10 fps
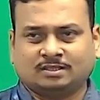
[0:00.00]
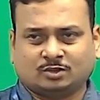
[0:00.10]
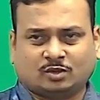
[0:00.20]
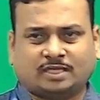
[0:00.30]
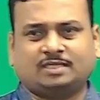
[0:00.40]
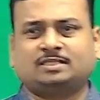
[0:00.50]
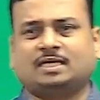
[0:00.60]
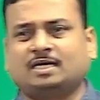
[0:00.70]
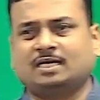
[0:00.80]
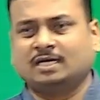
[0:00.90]
So that is
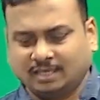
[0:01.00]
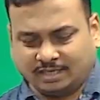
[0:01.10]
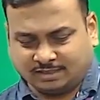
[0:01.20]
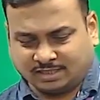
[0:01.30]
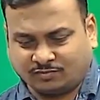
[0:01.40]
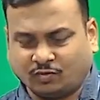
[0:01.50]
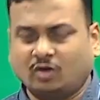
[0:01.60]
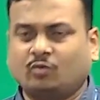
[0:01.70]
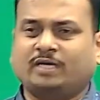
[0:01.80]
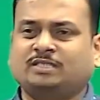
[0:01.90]
the reason
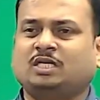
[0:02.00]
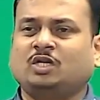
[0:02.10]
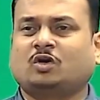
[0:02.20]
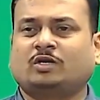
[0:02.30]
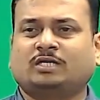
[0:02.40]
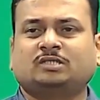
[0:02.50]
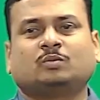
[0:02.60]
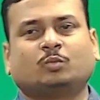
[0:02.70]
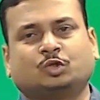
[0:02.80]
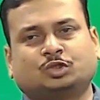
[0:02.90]
for why silicon
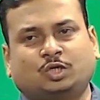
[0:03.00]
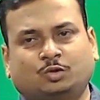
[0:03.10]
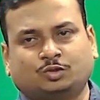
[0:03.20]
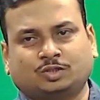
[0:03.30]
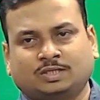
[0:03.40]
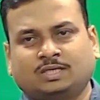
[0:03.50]
is mostly used.